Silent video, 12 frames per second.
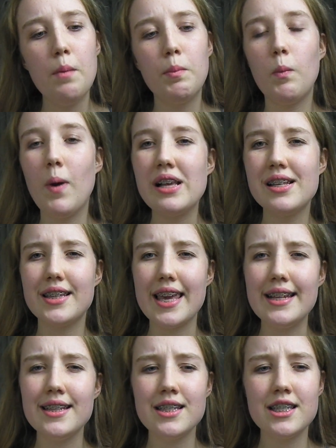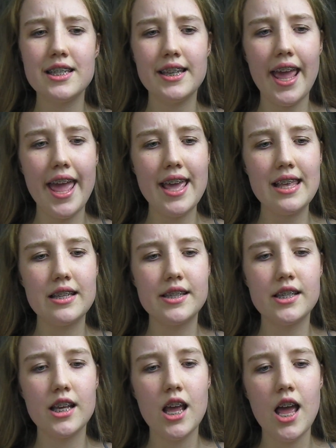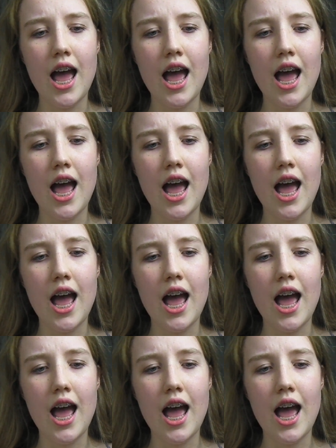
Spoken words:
but where Skins is